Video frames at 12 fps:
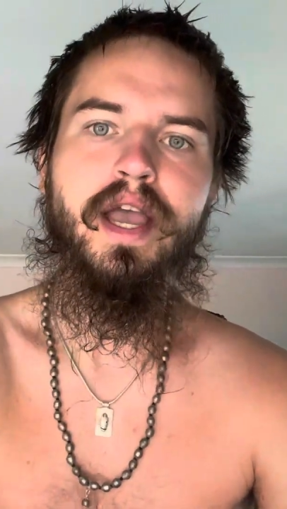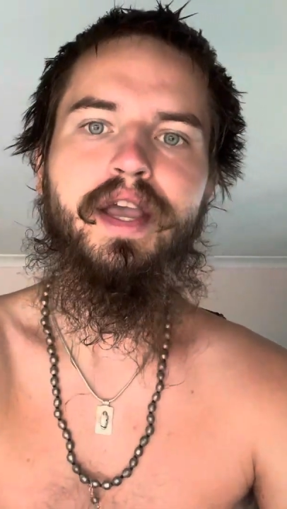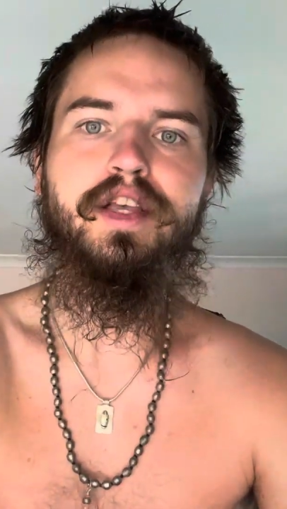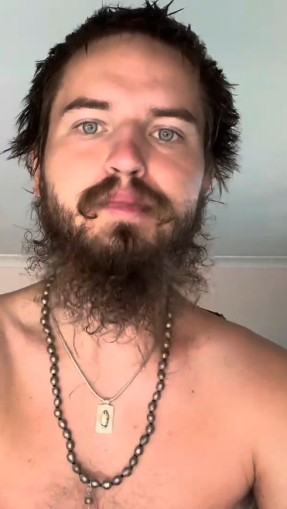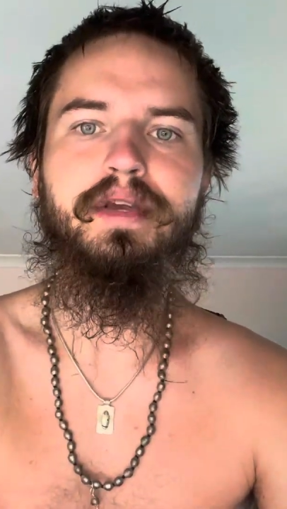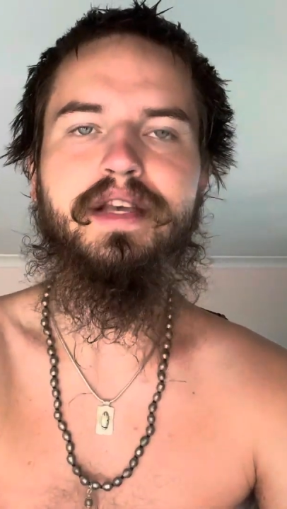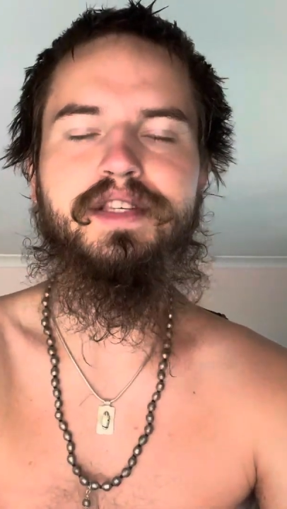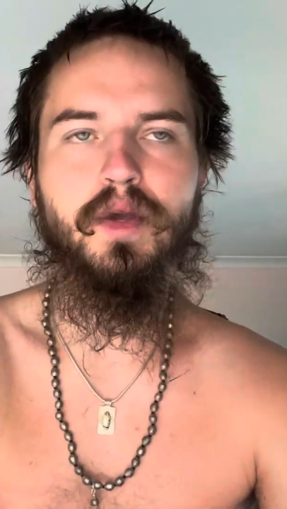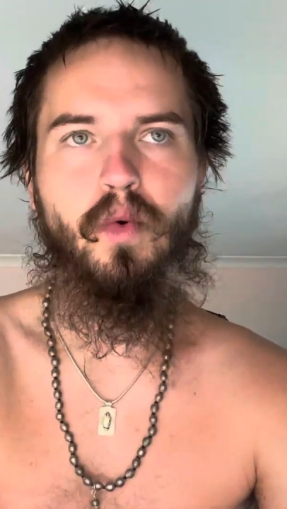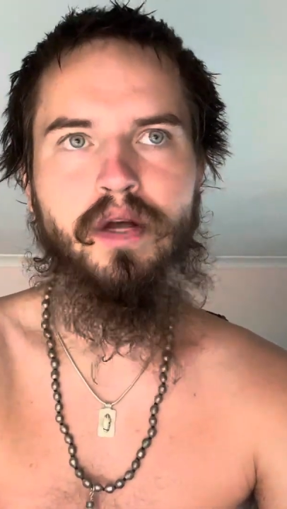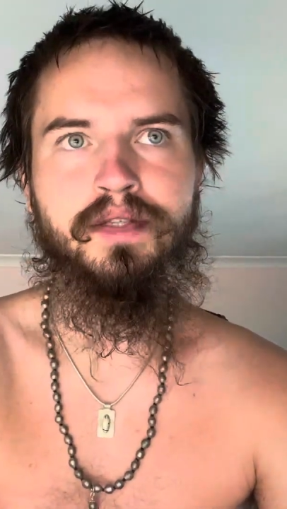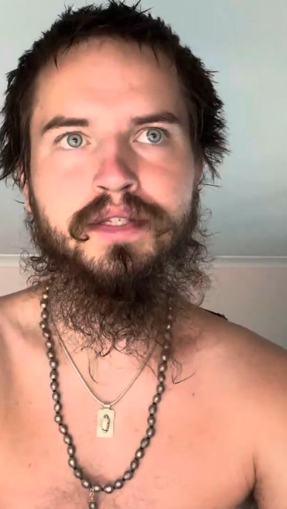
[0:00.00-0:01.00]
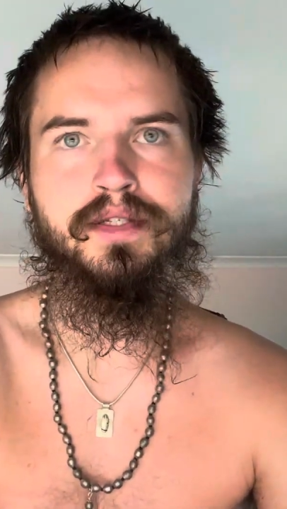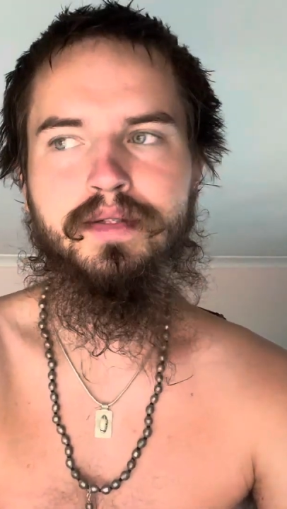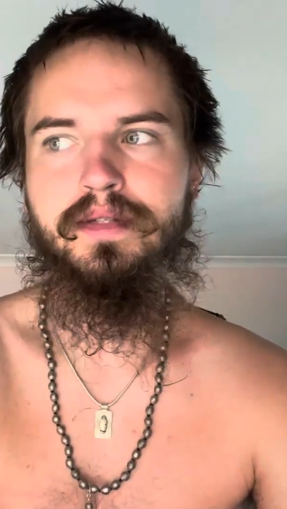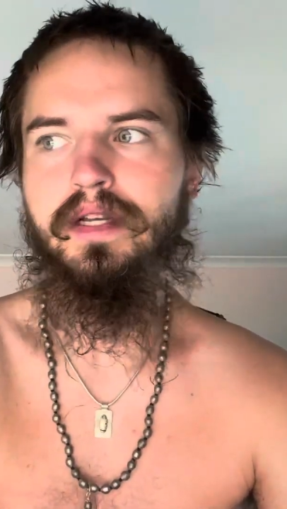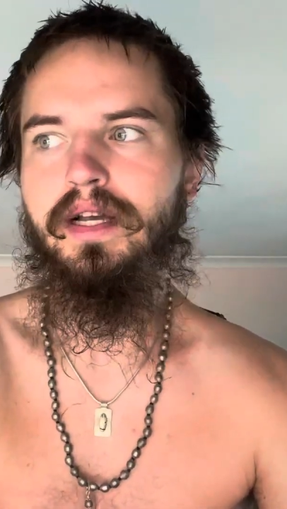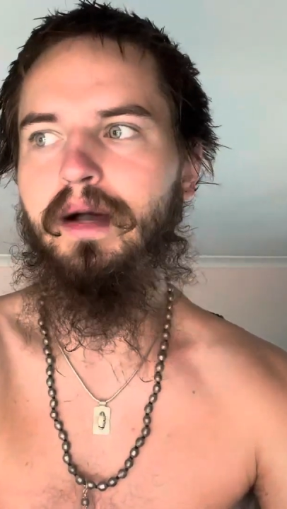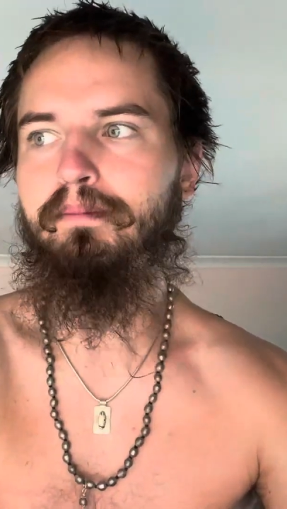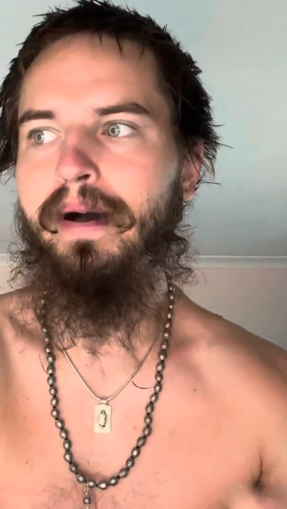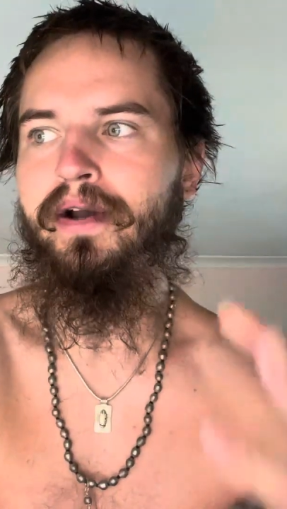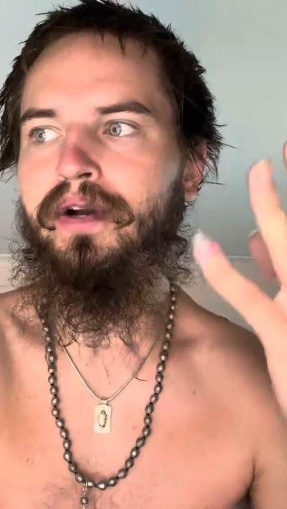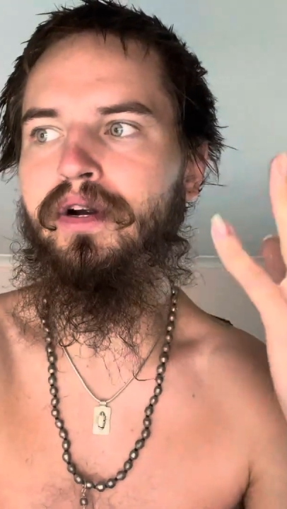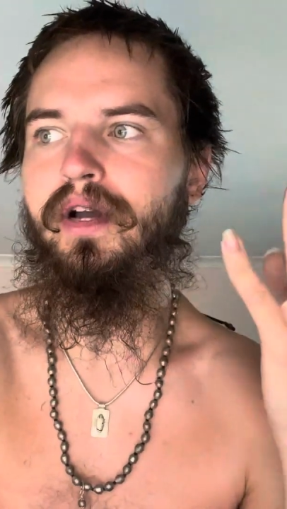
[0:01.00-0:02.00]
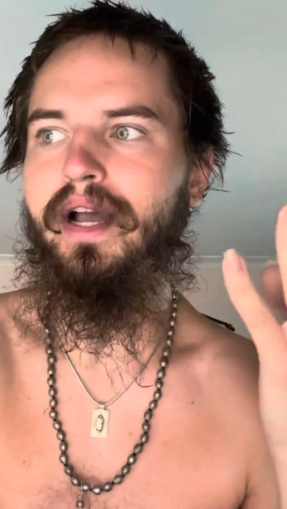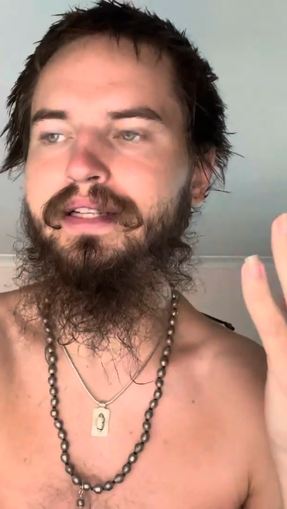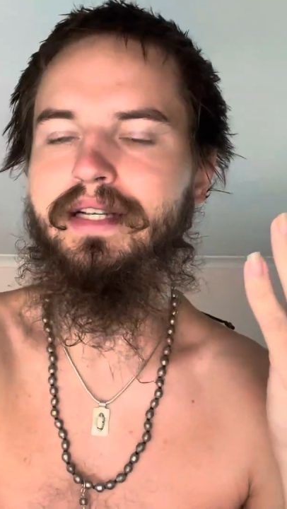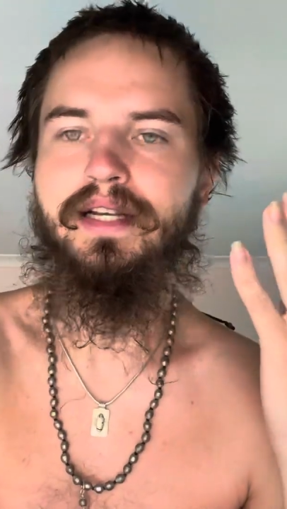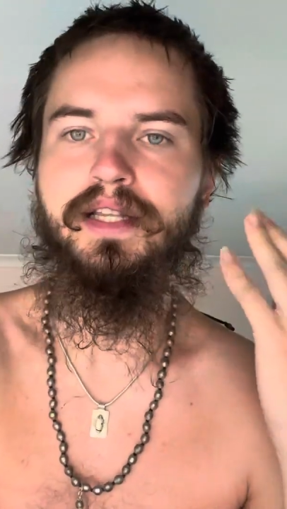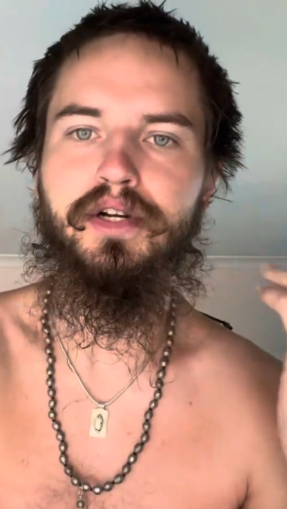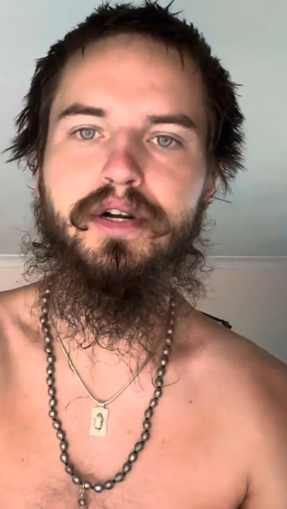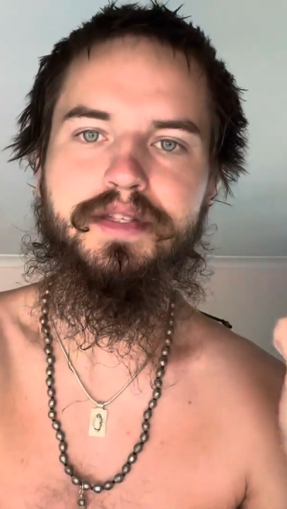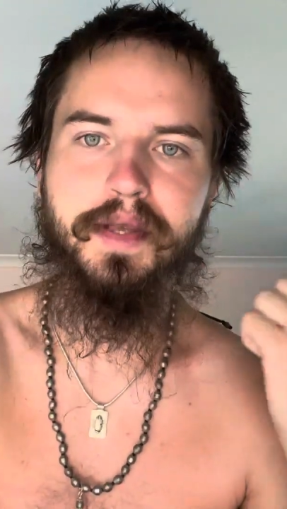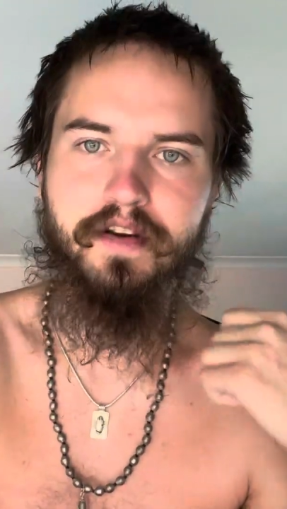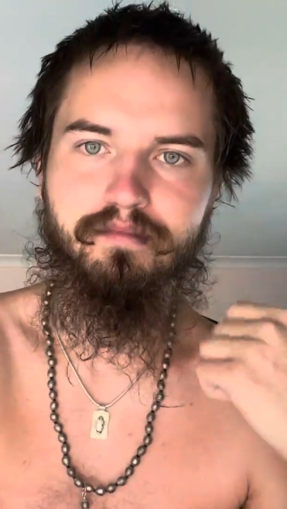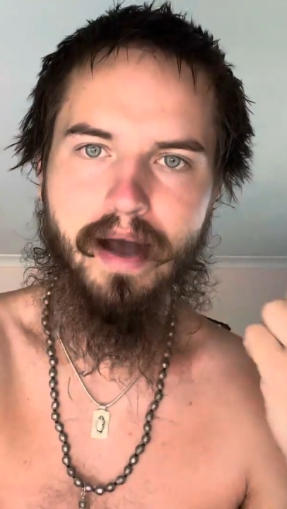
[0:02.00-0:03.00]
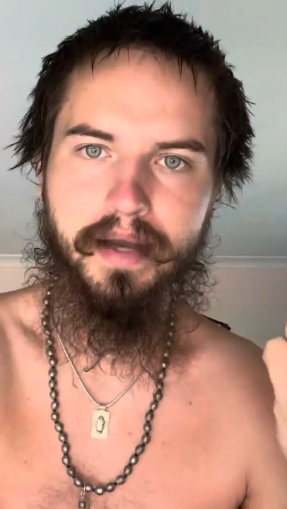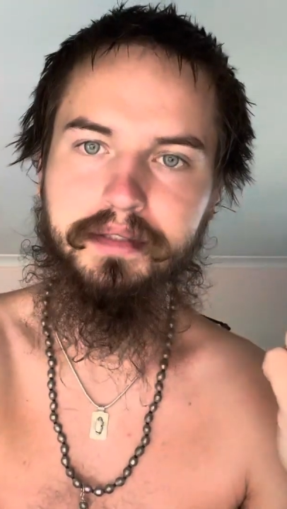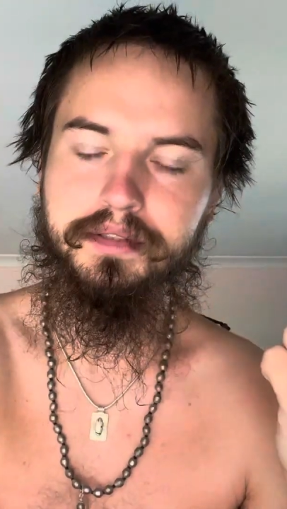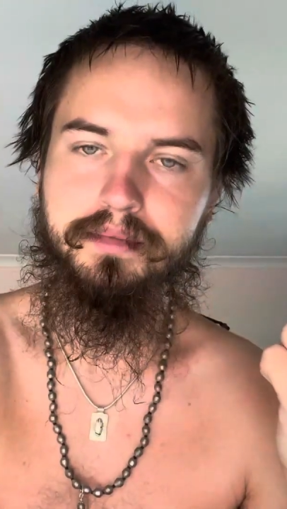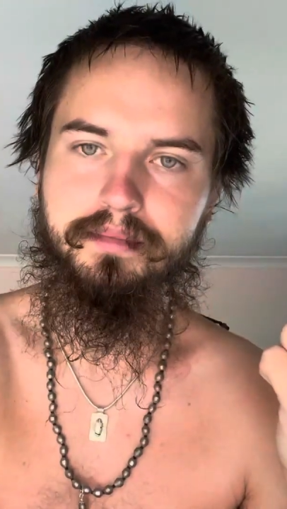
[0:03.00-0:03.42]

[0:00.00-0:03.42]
is because he wants a better and clearer state of mind.